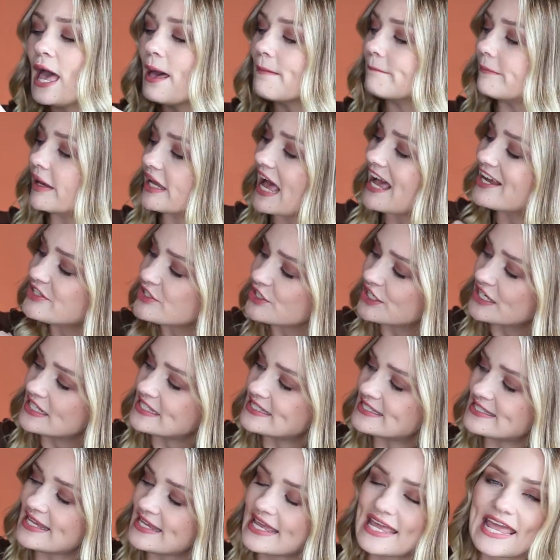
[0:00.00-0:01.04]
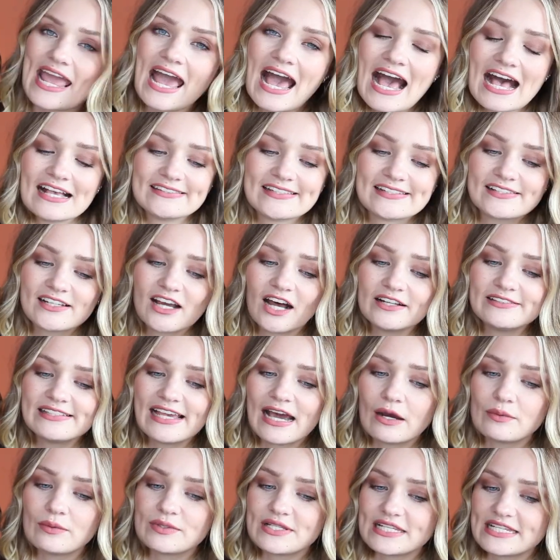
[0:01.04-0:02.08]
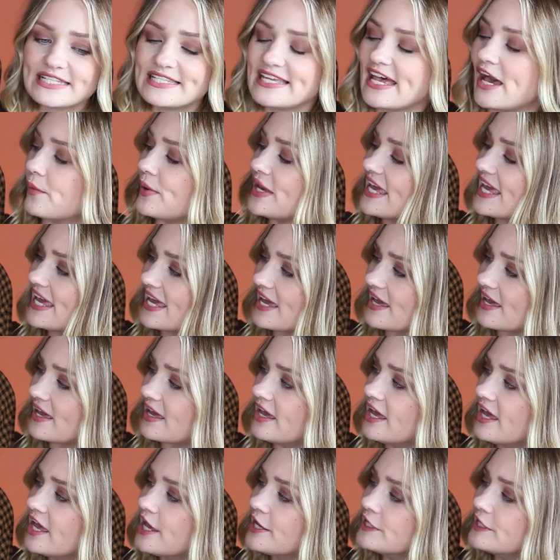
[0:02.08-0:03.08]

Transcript: But as you can see, it has this cutout detail here.